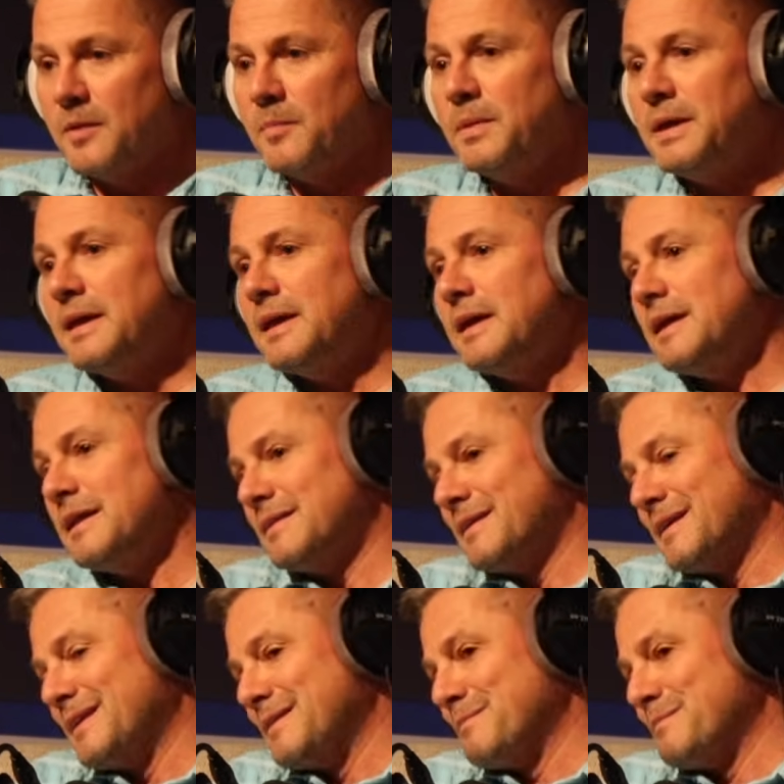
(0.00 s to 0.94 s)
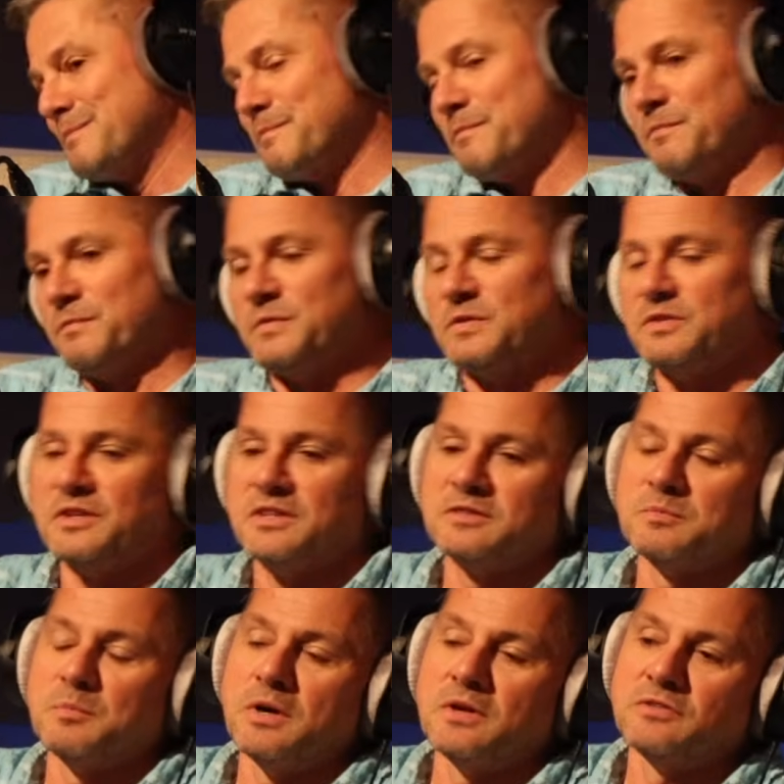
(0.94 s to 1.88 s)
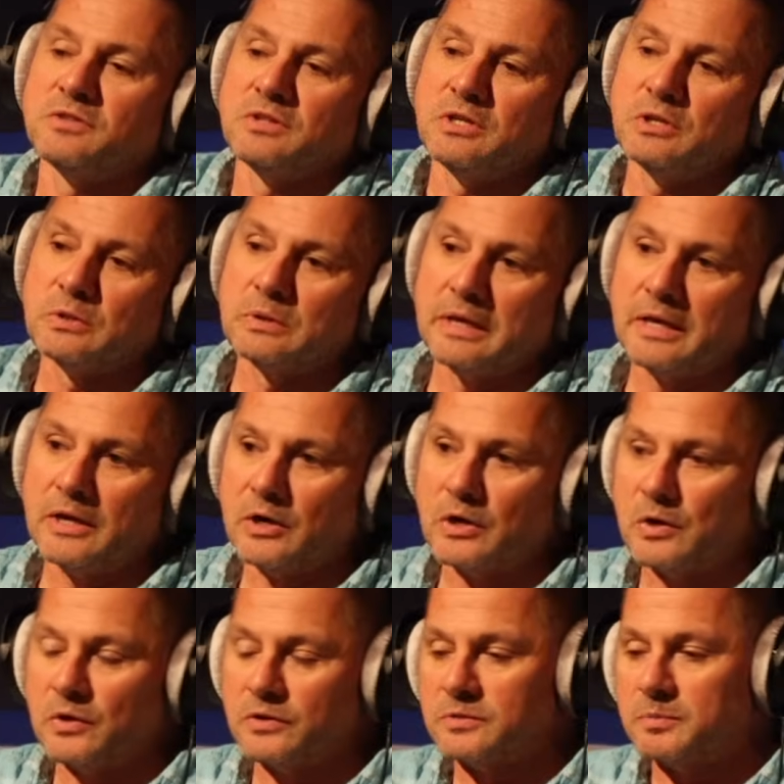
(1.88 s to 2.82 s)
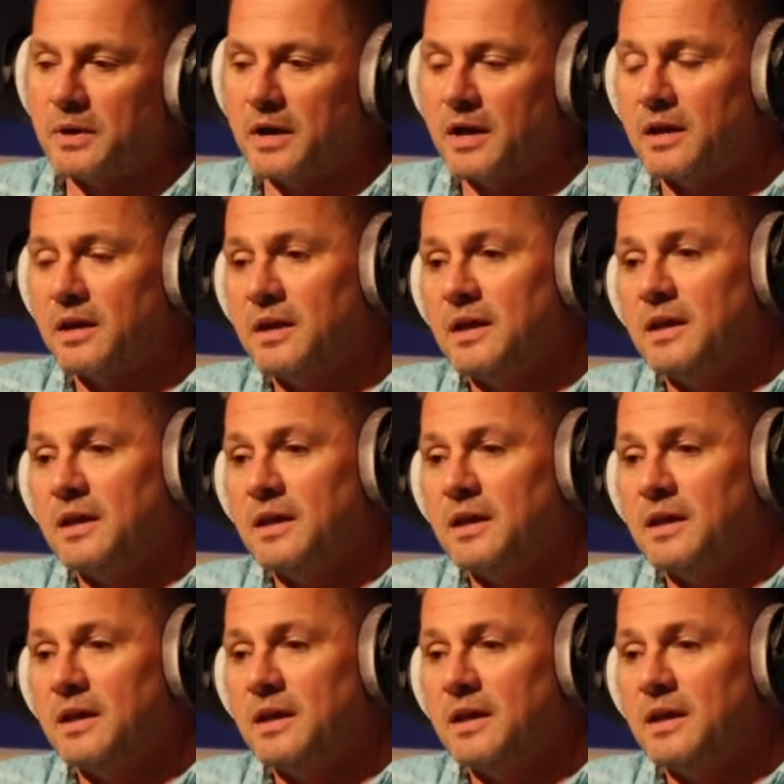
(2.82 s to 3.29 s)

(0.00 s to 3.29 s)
Man, then 6 months, a year later goes by.